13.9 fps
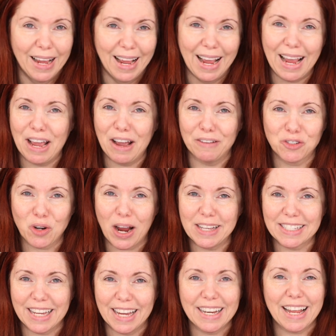have dry
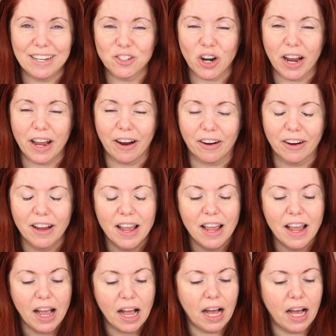skin and dry hair.
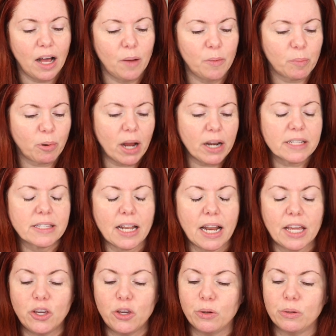Products that I
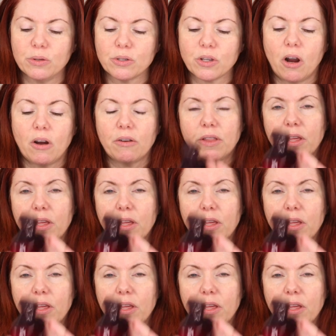use are